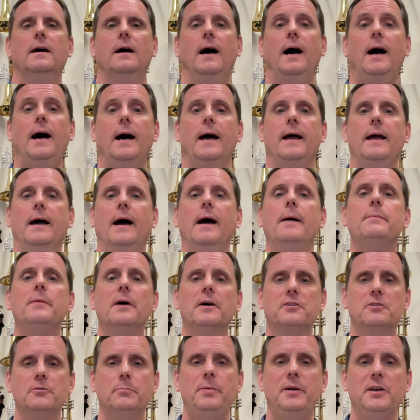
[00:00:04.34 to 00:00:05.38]
Hi, I'm
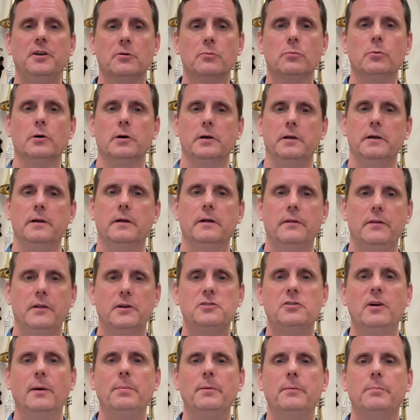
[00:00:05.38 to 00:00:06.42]
Dr. Peter Wood, the
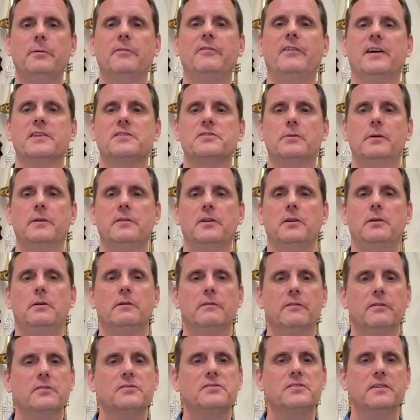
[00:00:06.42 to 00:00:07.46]
trumpet professor at the
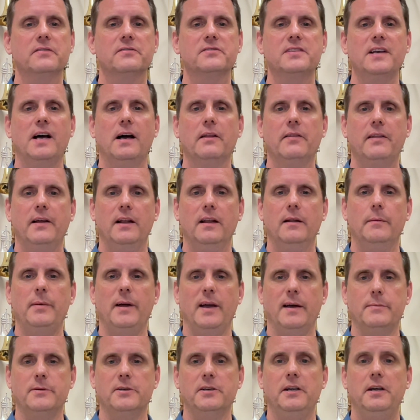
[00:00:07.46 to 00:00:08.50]
University of South
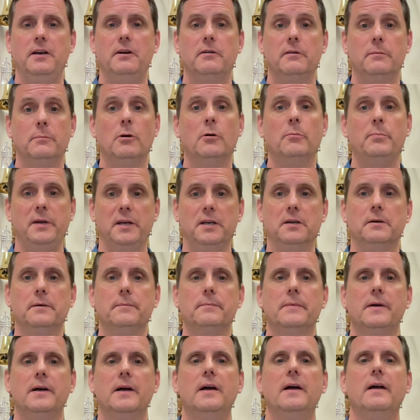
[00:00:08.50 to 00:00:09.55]
Alabama here in Mobile.
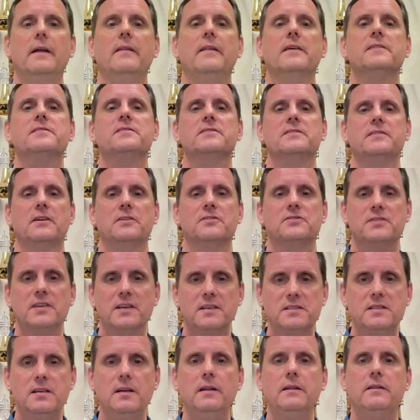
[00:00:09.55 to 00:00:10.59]
This is our
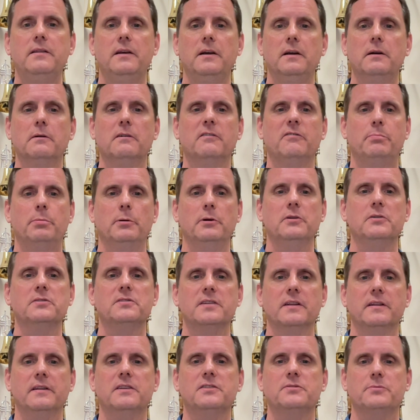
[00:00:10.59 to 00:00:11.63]
16th year of
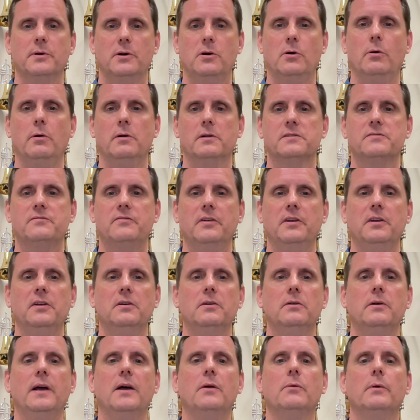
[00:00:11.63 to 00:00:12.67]
producing these recordings for
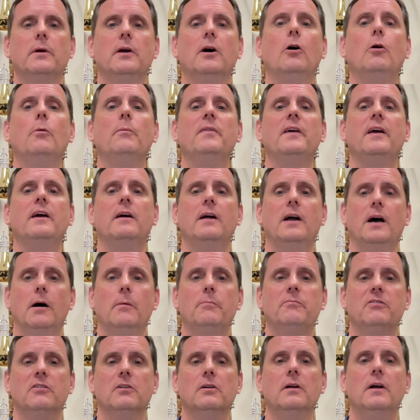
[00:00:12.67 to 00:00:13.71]
you, and we hope they are
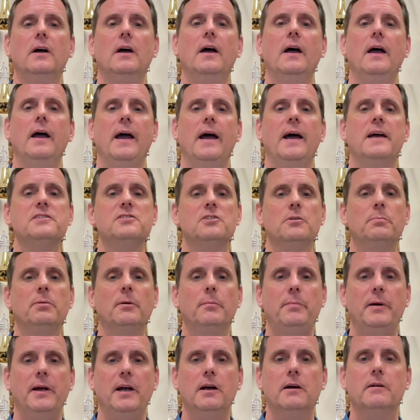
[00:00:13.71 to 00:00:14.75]
helpful as you
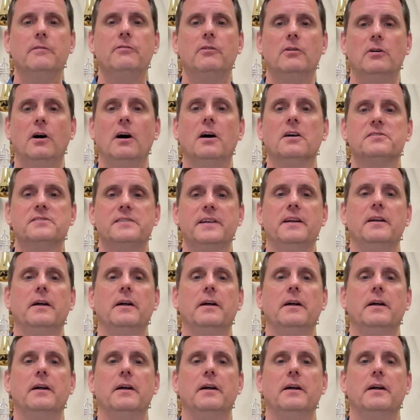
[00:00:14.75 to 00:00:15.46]
prepare for all-state